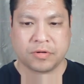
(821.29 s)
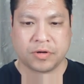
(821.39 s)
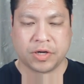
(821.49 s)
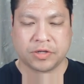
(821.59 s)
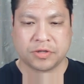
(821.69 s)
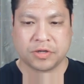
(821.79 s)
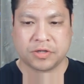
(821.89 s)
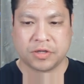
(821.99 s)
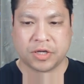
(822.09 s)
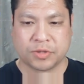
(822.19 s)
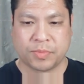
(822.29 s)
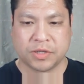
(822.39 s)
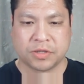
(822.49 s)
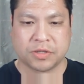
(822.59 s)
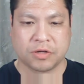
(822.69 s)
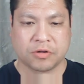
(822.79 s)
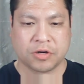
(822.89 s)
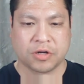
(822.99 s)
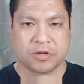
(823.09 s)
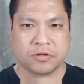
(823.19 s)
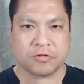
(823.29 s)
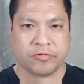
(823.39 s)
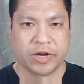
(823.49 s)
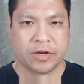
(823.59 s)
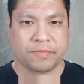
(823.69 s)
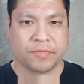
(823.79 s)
Okay, so you see that space is now gone. Great.